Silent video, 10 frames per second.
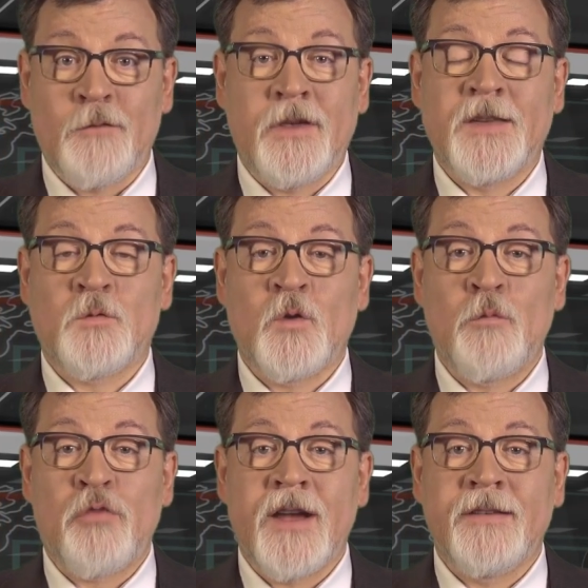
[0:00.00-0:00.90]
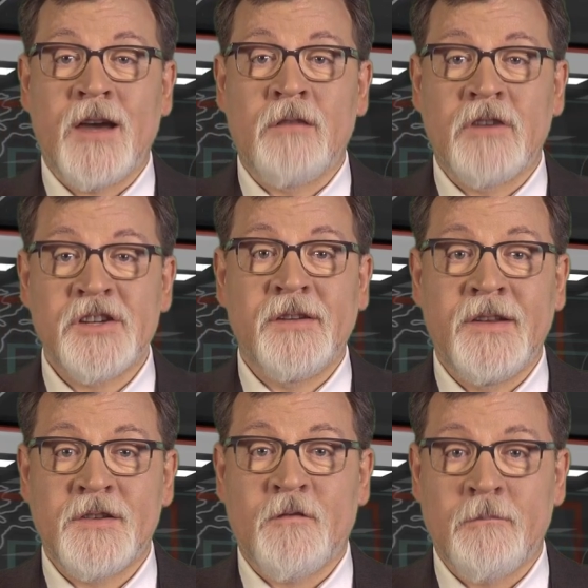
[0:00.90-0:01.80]
the place where we break down Russian
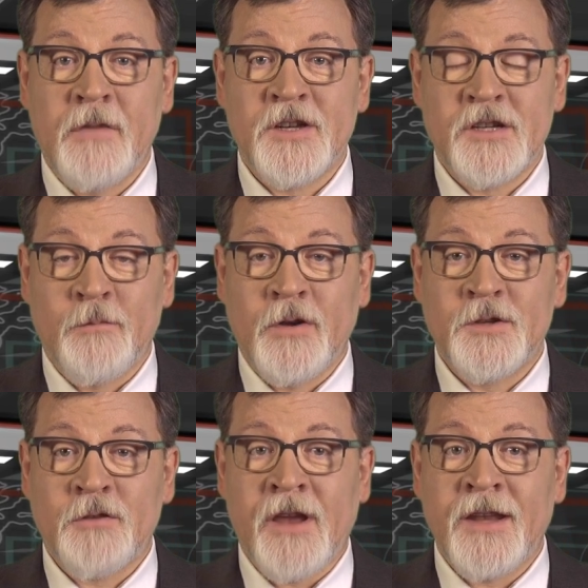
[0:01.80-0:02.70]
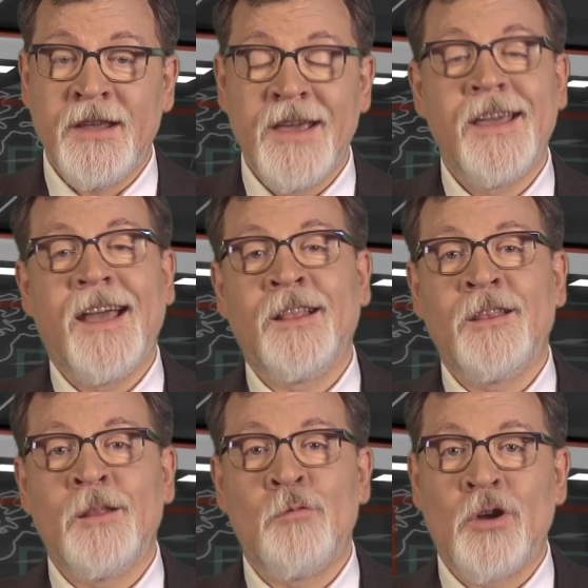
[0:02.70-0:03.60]
disinformation about Ukraine and a
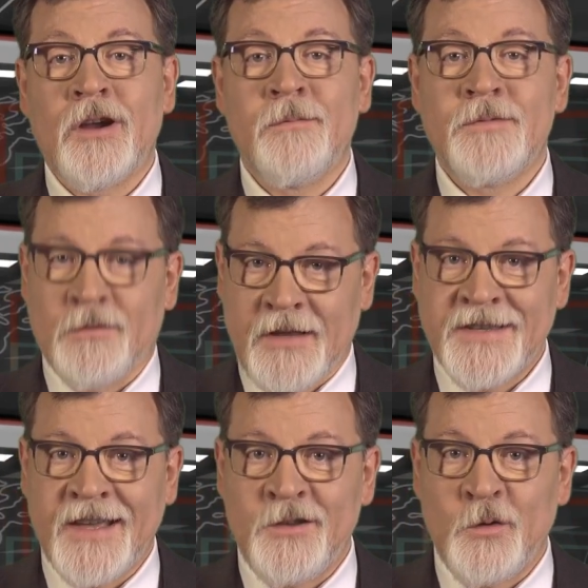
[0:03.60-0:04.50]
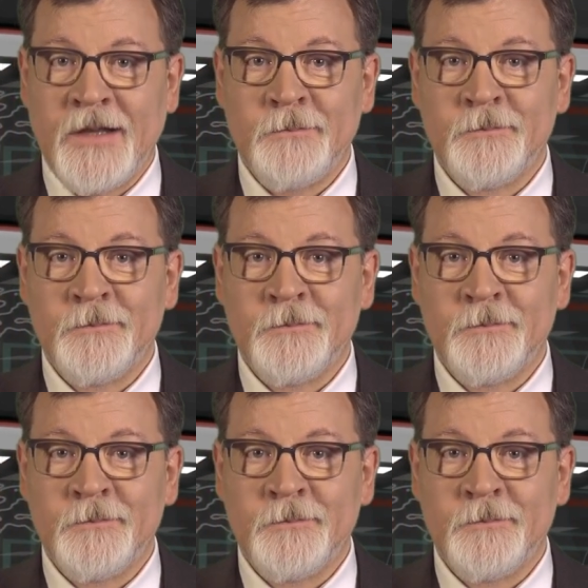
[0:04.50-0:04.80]
little more. So let's get to it.